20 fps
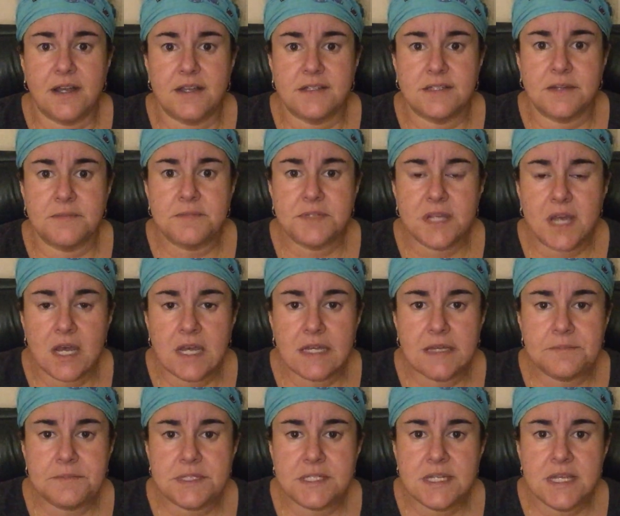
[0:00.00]

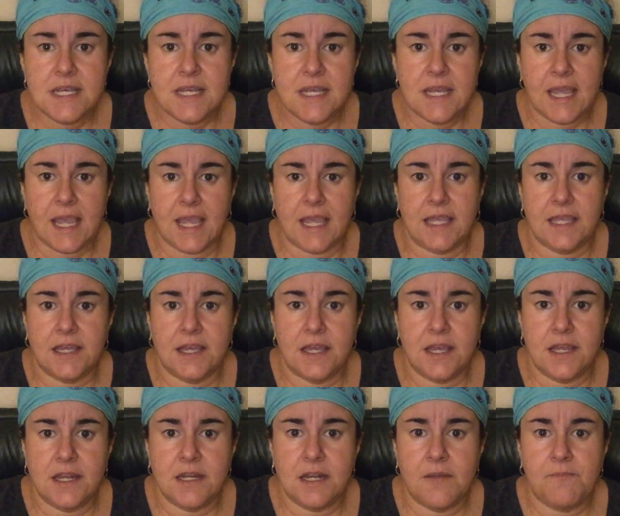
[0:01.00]
sometimes,
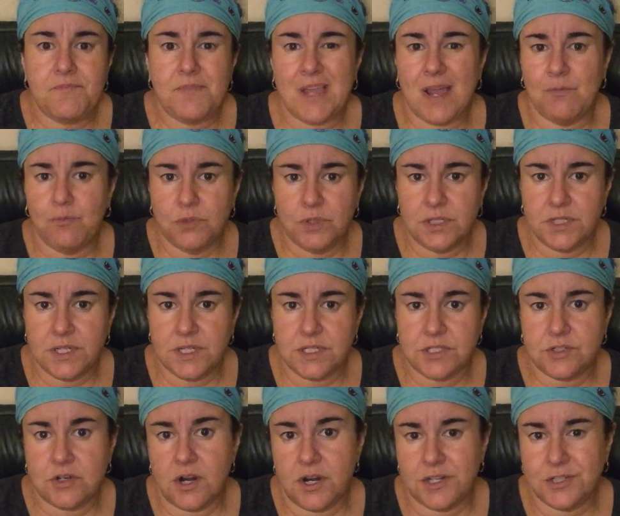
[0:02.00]
and I'm really
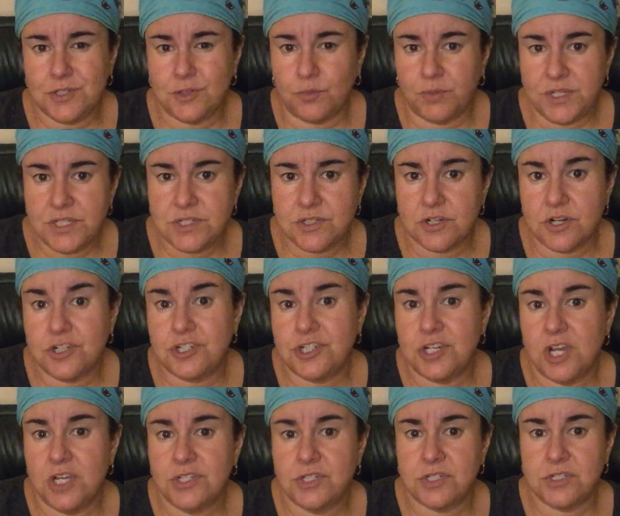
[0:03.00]
starting to
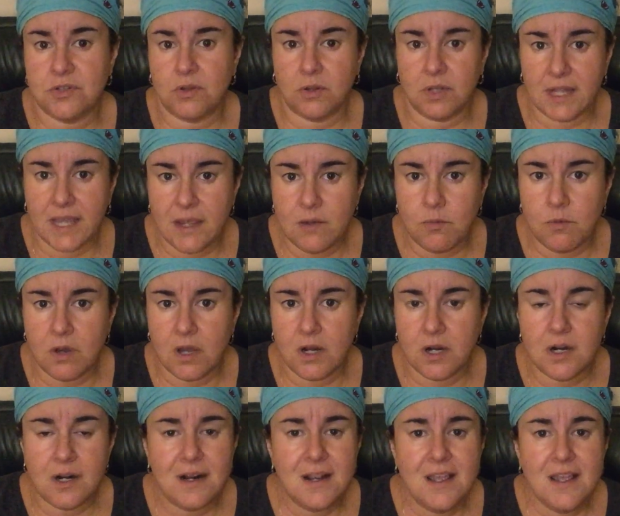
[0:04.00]
research Soleil
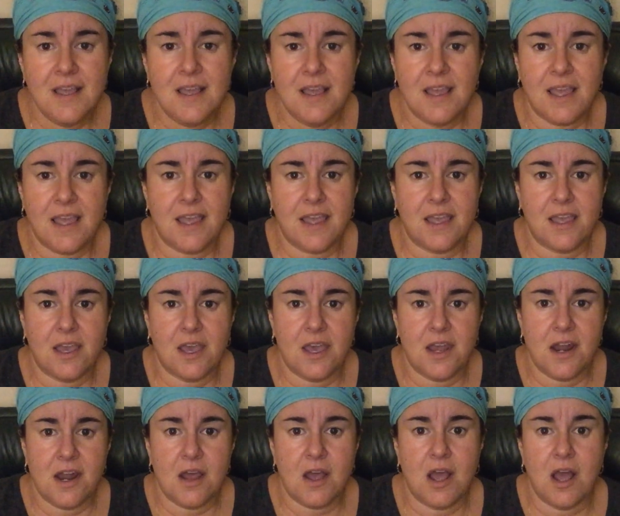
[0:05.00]
water,
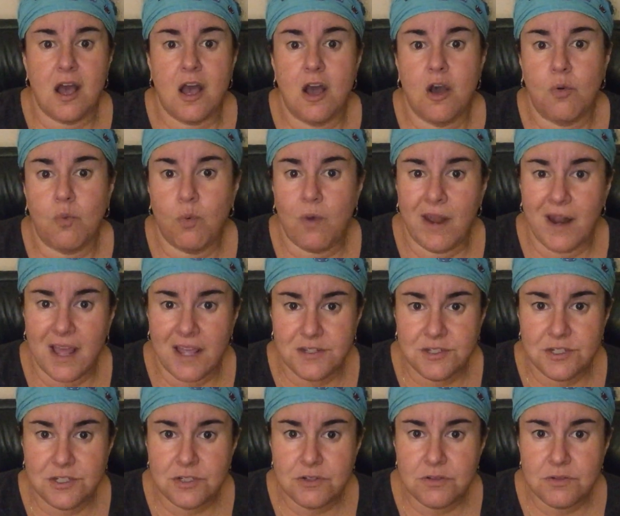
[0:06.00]
and when I
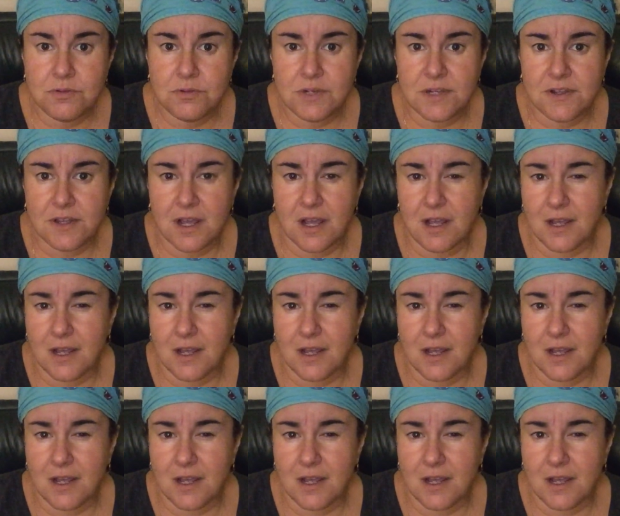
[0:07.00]
do